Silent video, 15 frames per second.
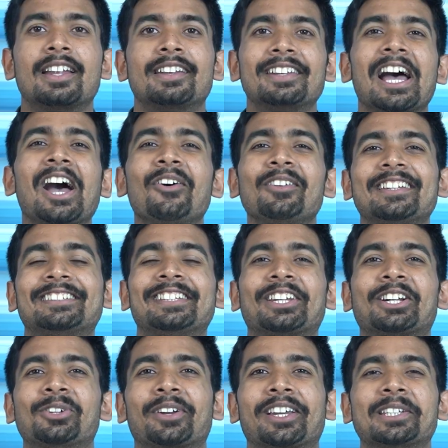Now let's
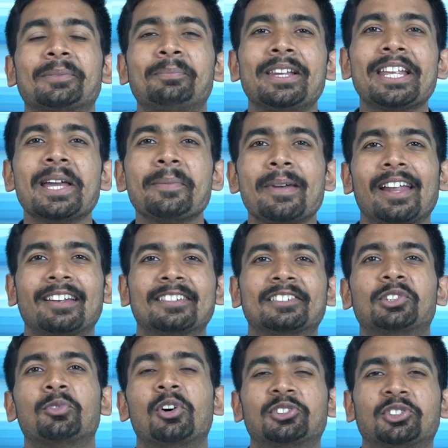take a look at the player
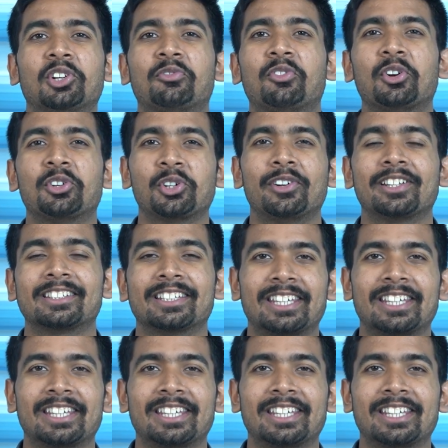battles to watch out for during the